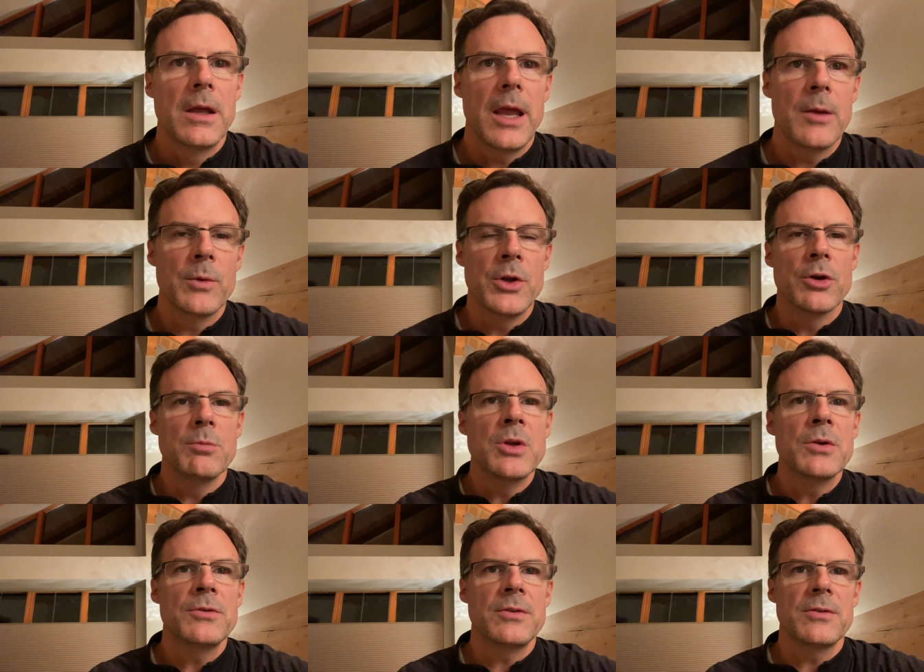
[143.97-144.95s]
And when your
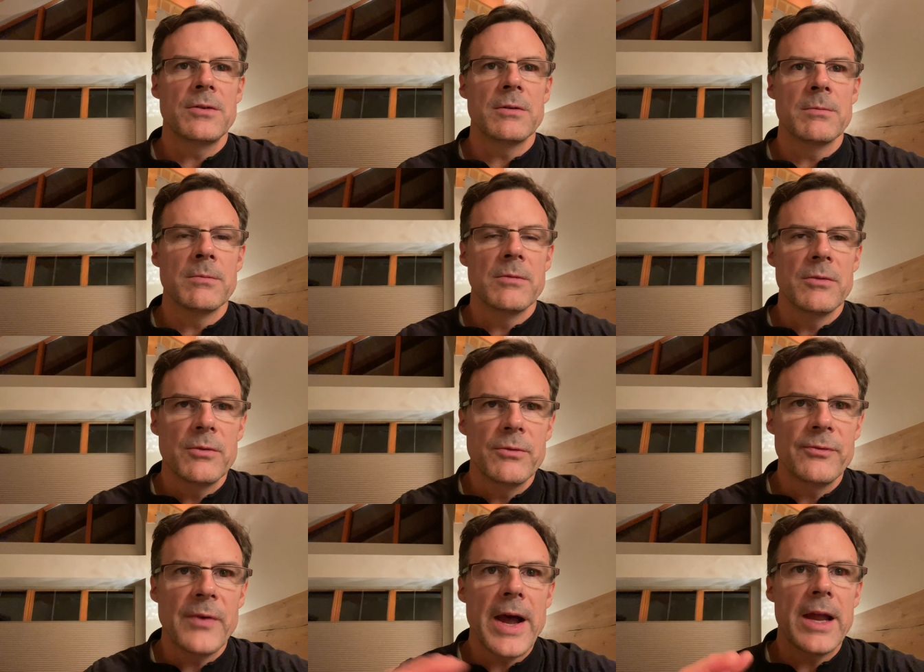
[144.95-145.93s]
immune system
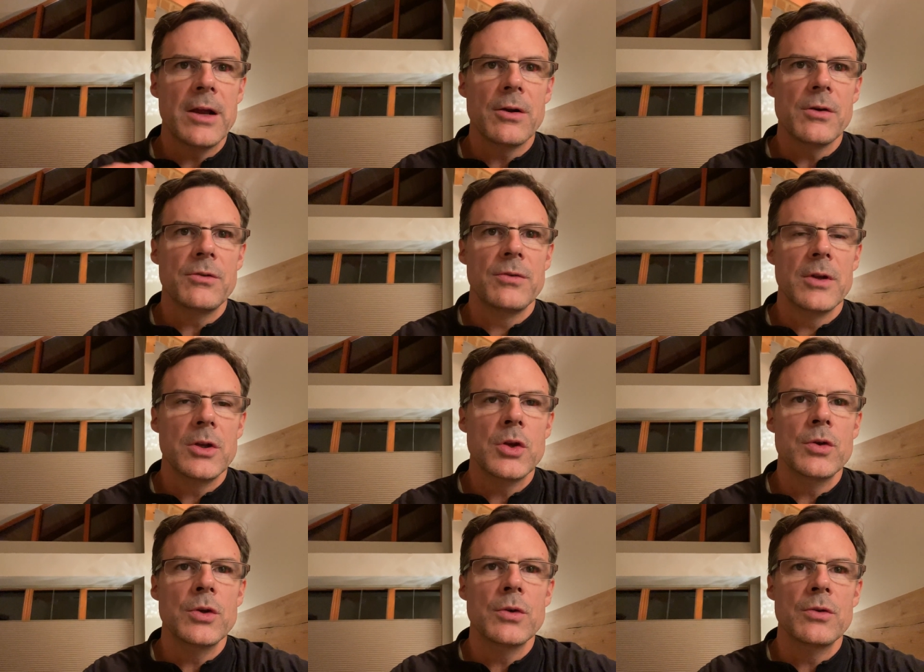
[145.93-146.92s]
fires,
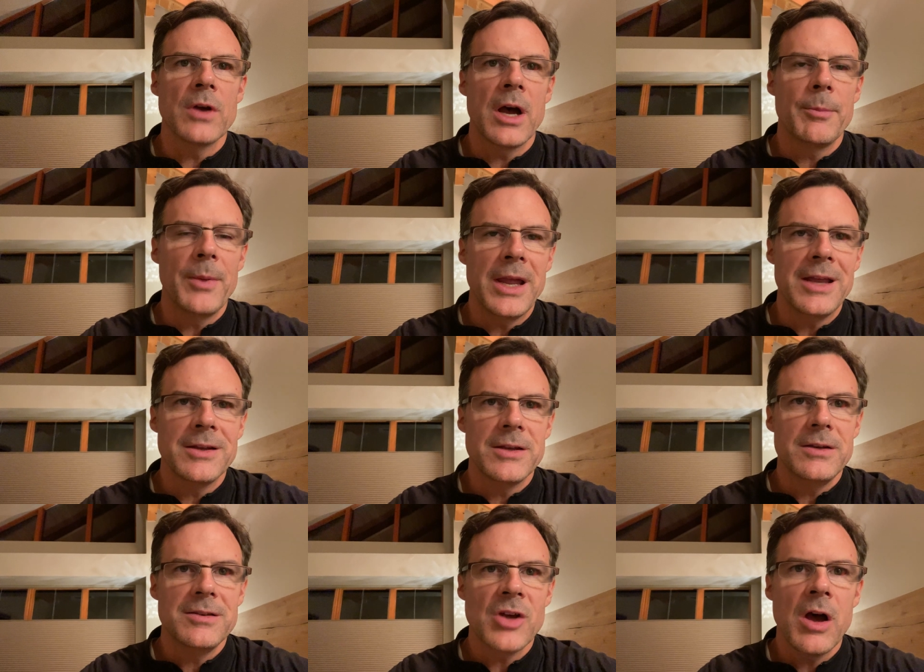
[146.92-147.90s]
you use up a
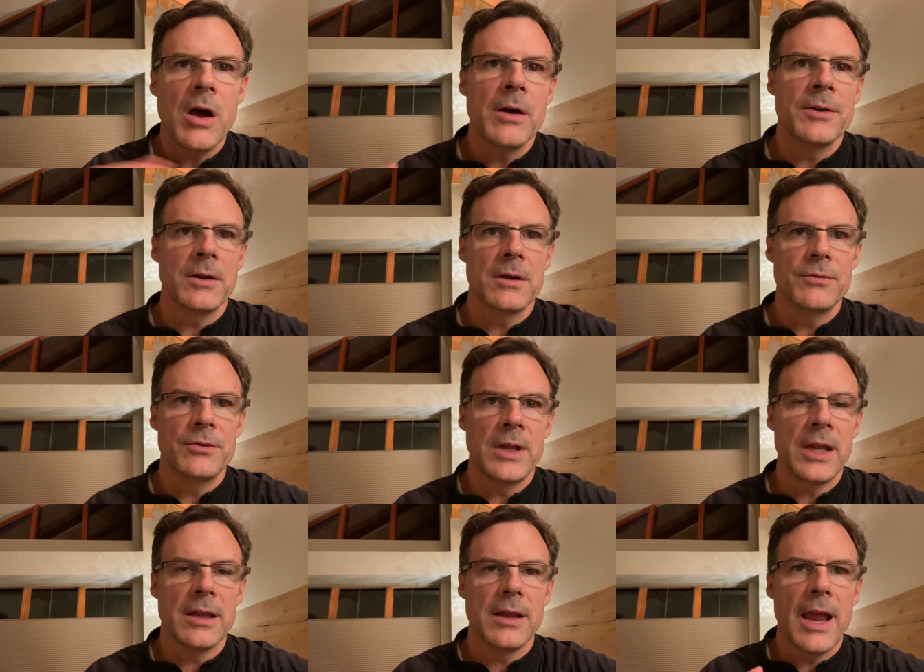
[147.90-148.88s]
ton of
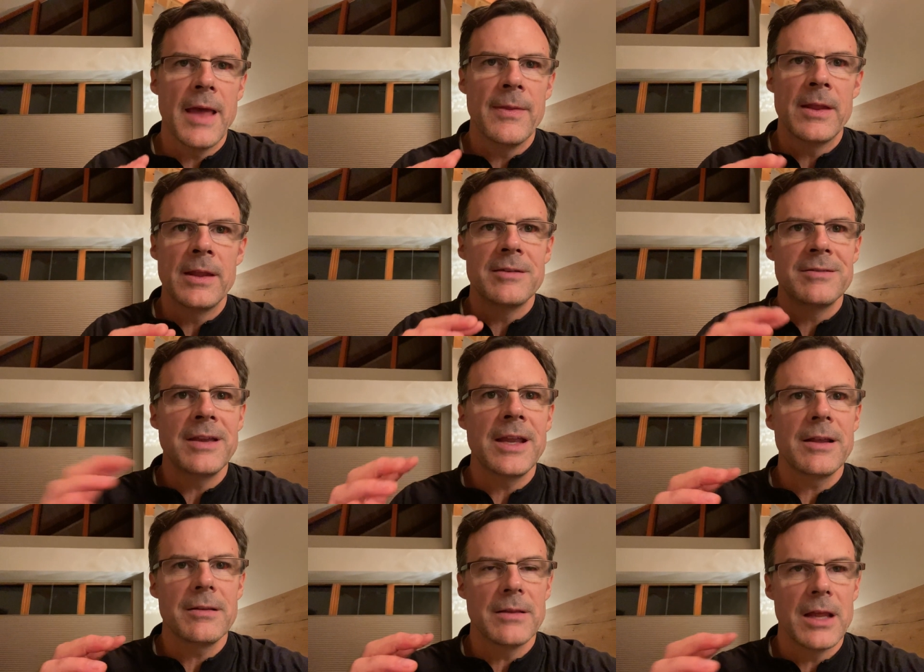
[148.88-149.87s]
zinc. And then the
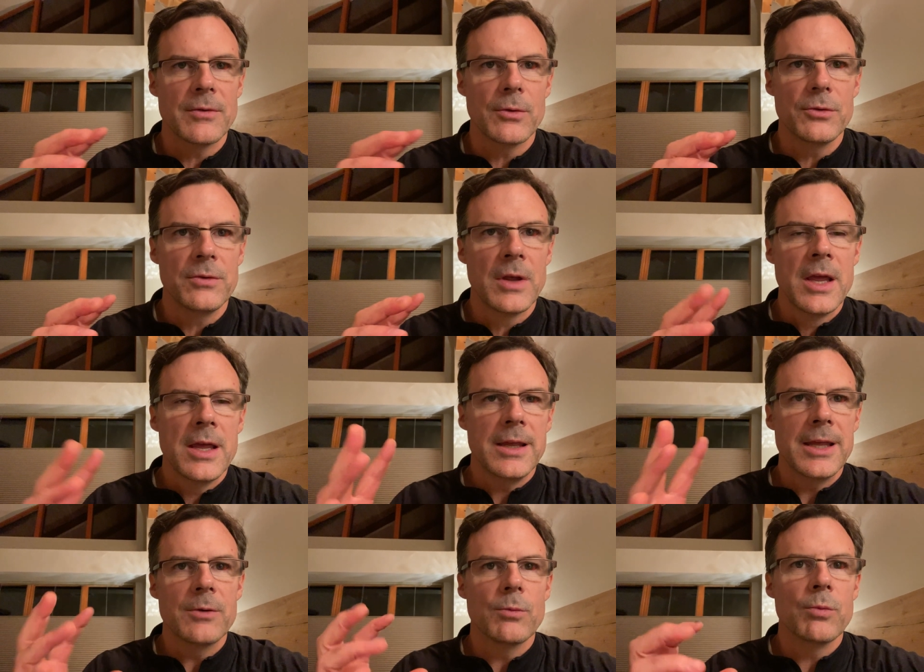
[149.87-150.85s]
zinc levels
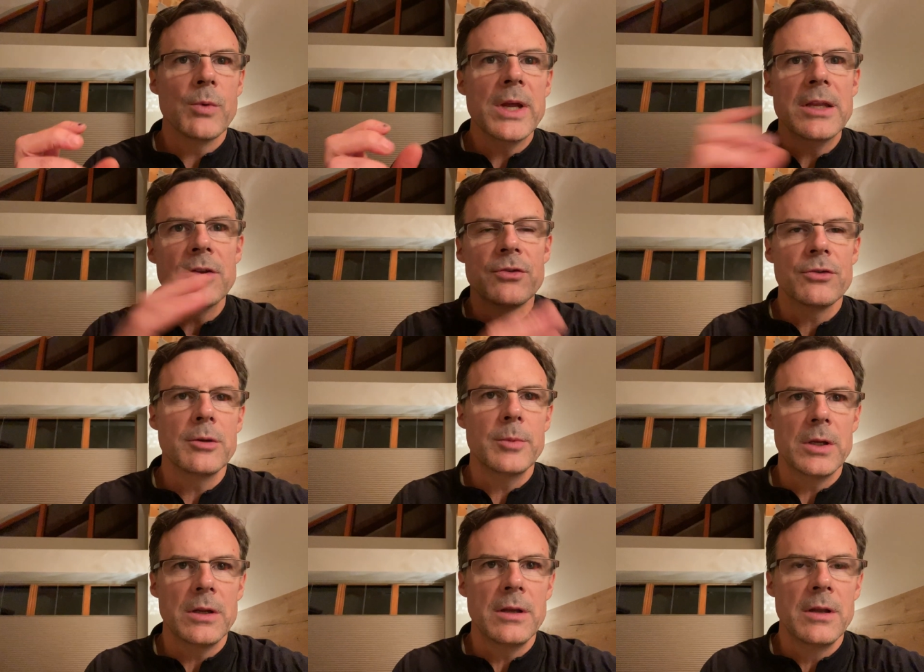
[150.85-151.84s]
get
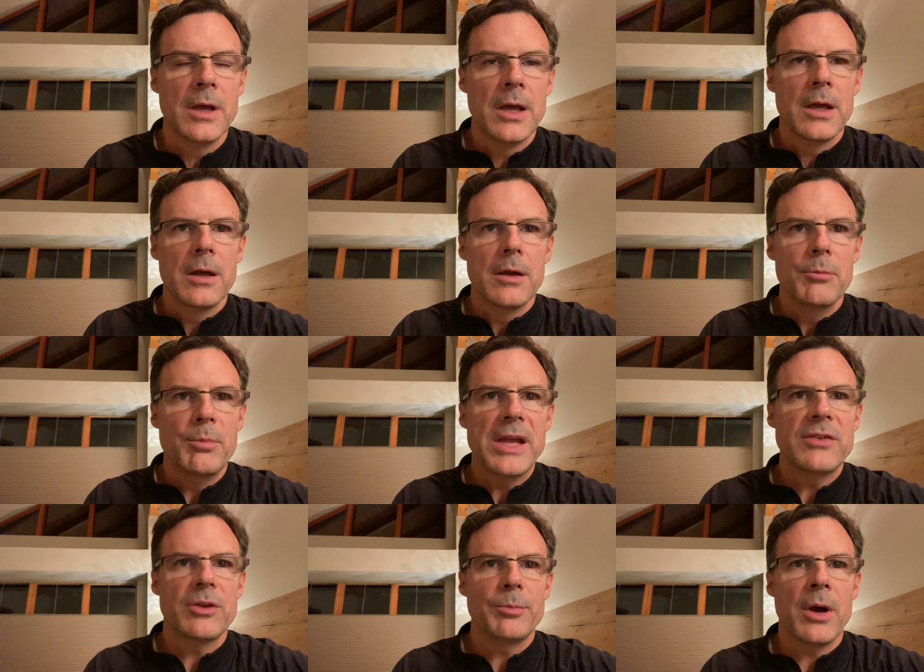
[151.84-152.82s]
redistributed
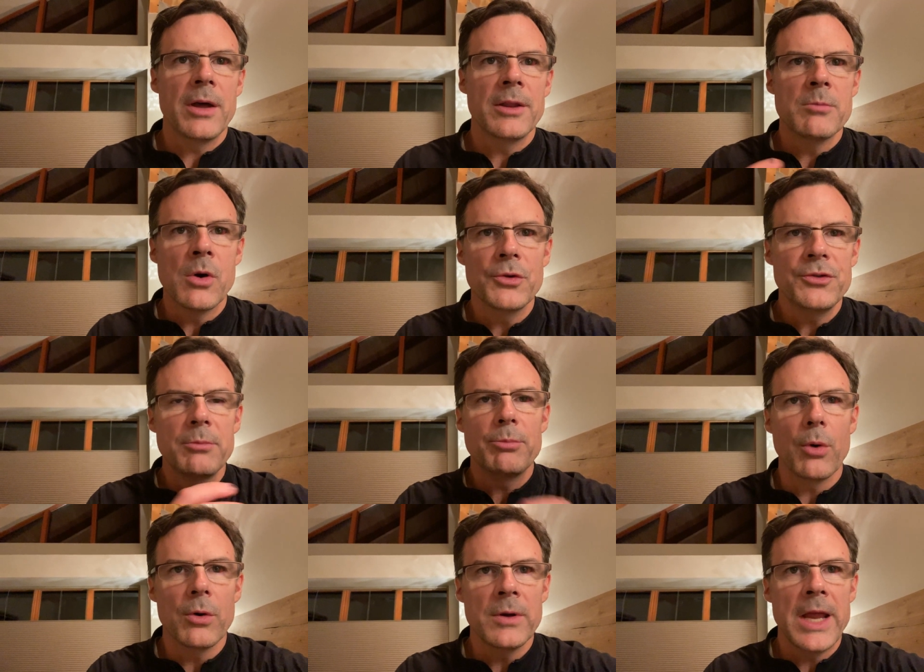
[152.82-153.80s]
based upon the most
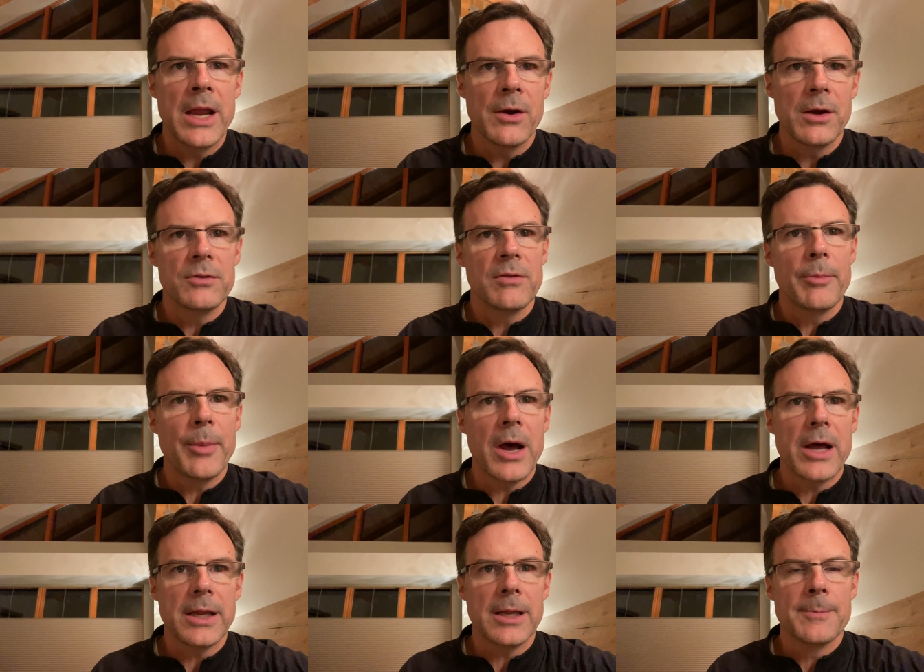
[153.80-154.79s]
important areas of the
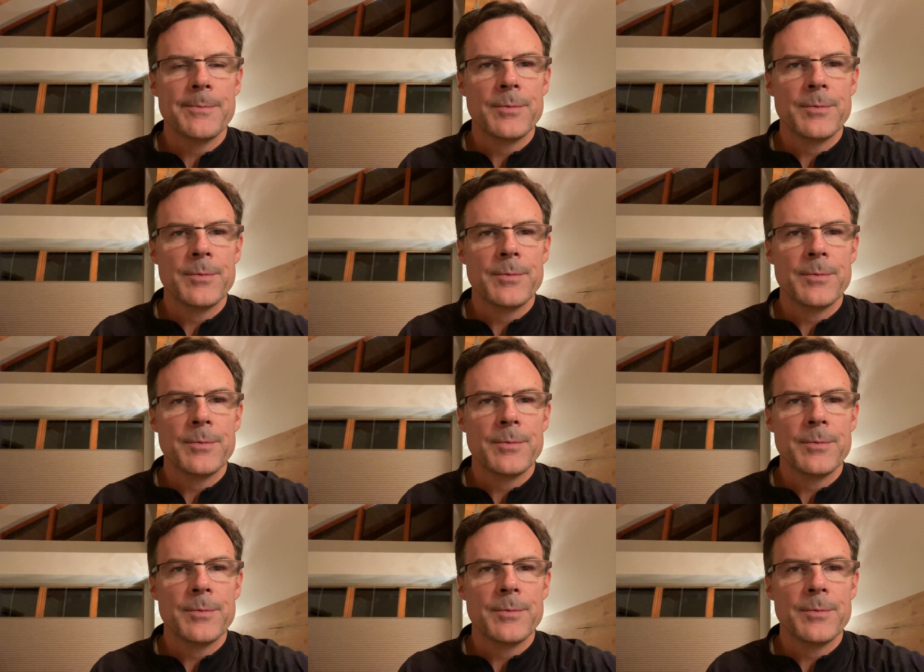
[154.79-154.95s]
body.